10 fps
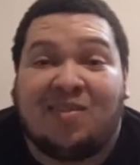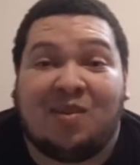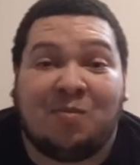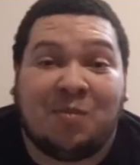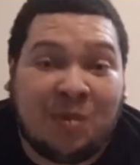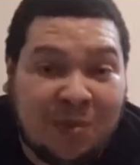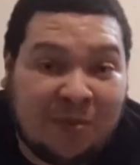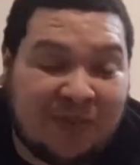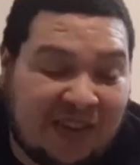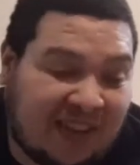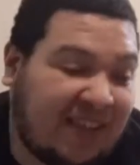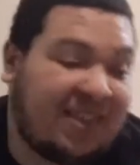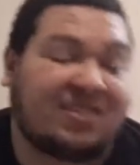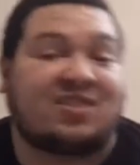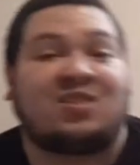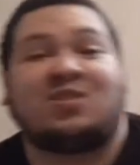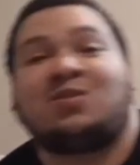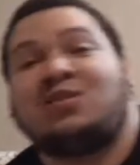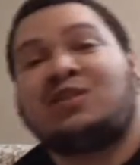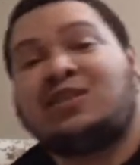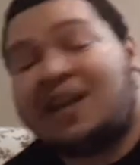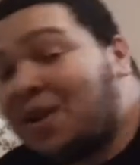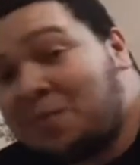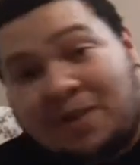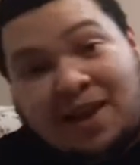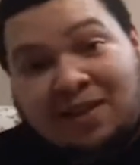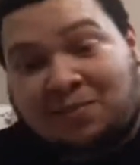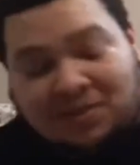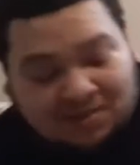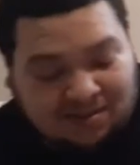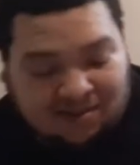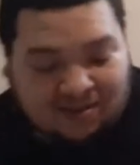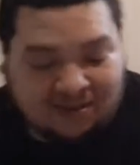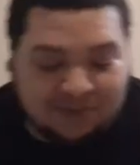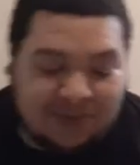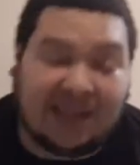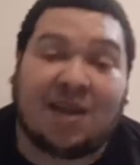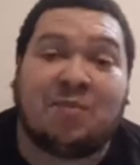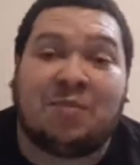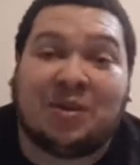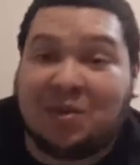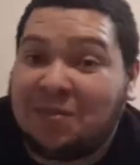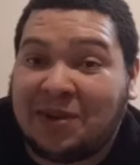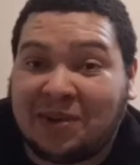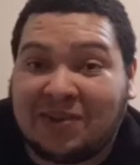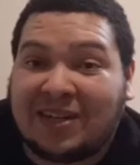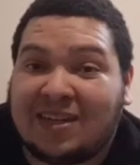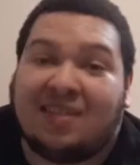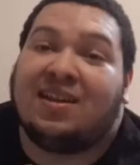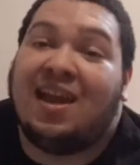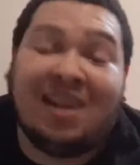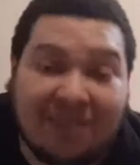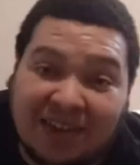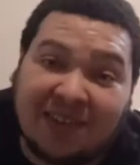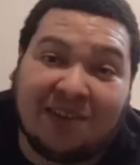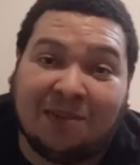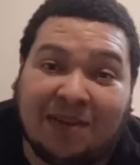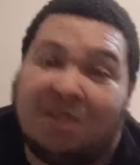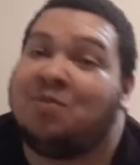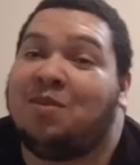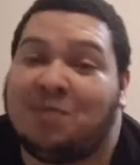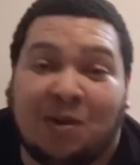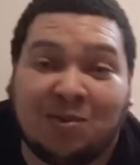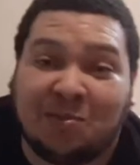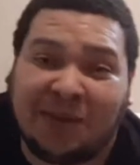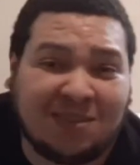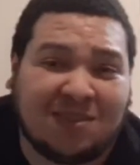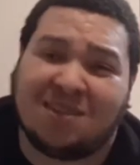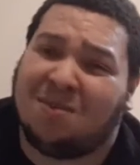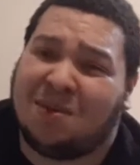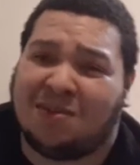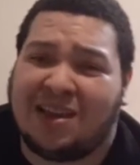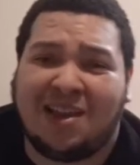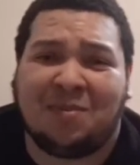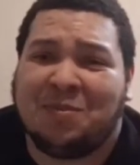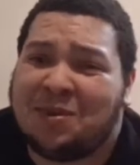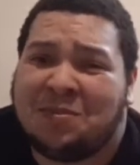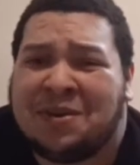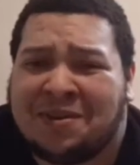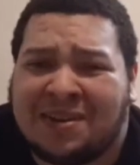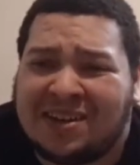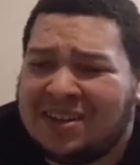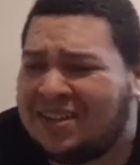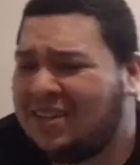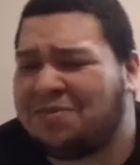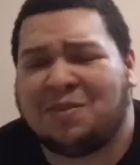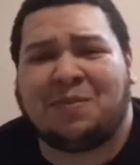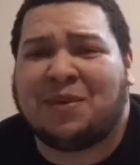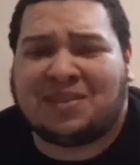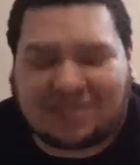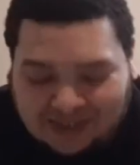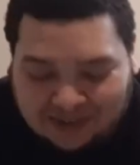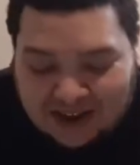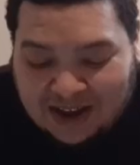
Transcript: The movie is jam-packed with stars. We got Bill Murray. I ain't even got to tell you where he from. Ghostbusters? Come on now. Bill Murray. He from a bunch of stuff.